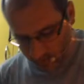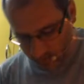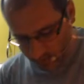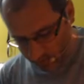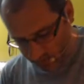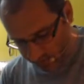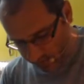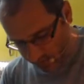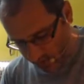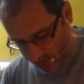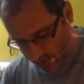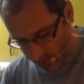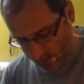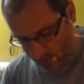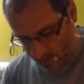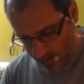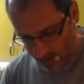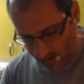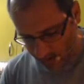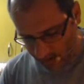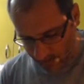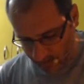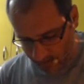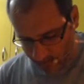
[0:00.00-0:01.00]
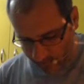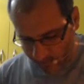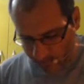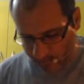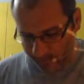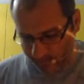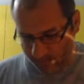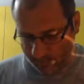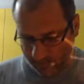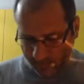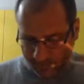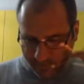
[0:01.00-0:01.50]
So
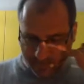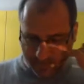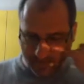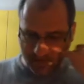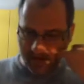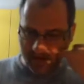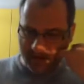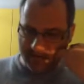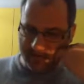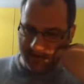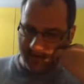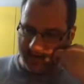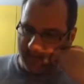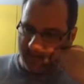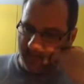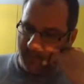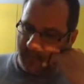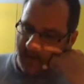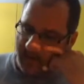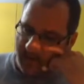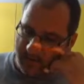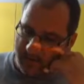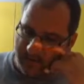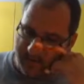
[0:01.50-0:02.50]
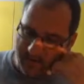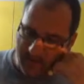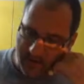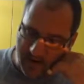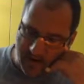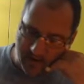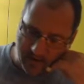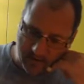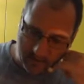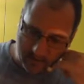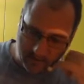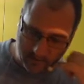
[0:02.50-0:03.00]
it's gonna take the microphone
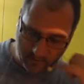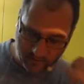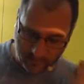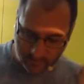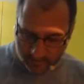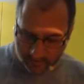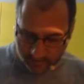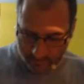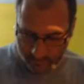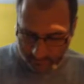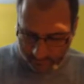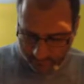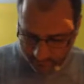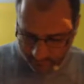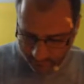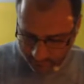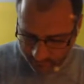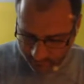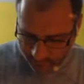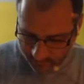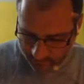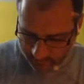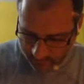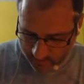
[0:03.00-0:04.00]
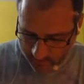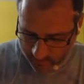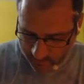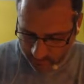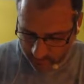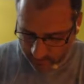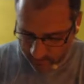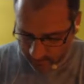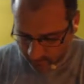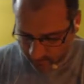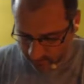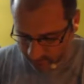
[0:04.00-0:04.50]
out a little bit.
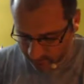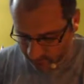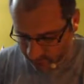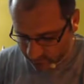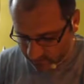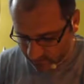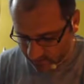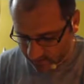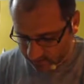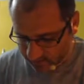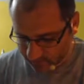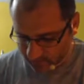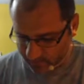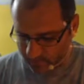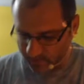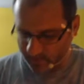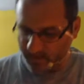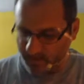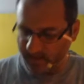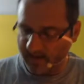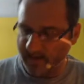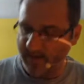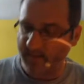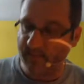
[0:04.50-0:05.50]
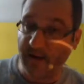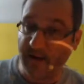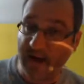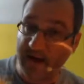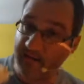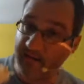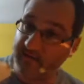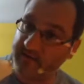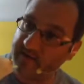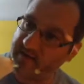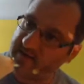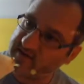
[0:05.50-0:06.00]
Just get a
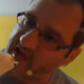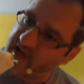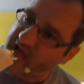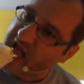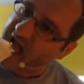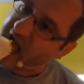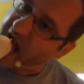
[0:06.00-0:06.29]
bite of this.